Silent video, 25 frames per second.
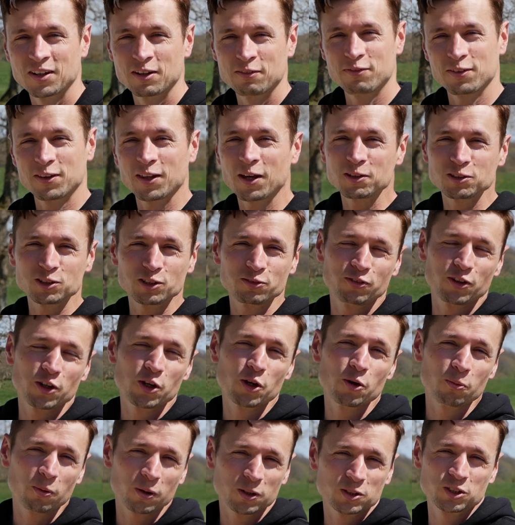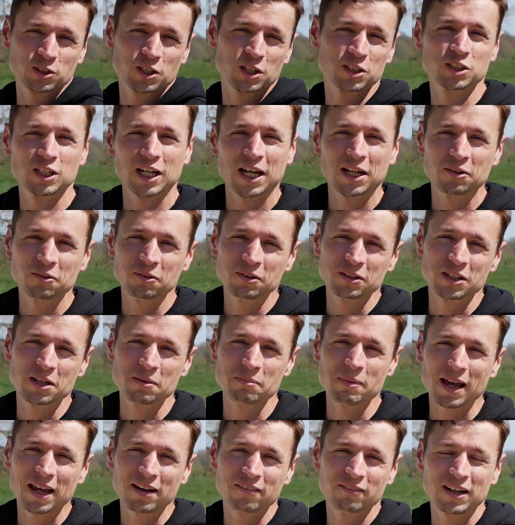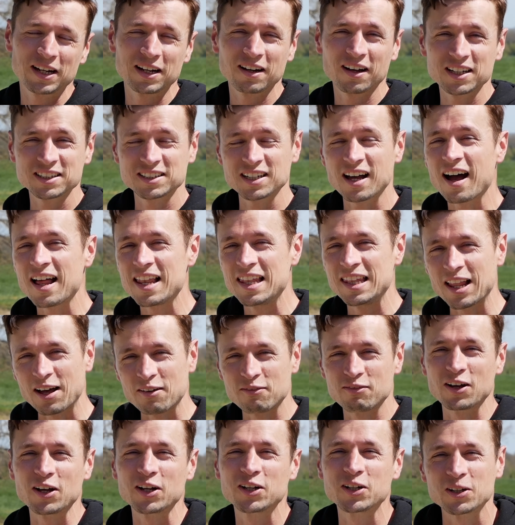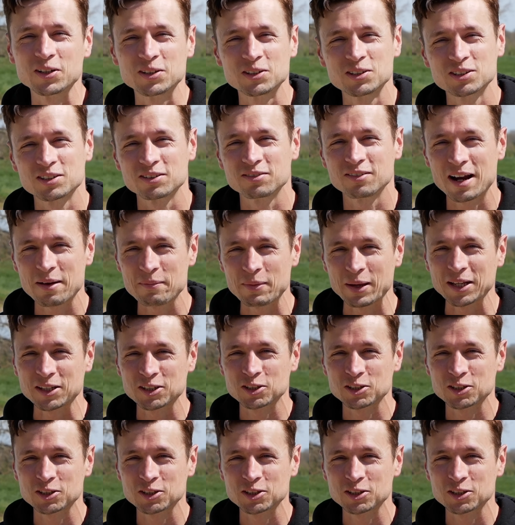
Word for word: For those of you who watch the channel, you may realise that I love a good ceramic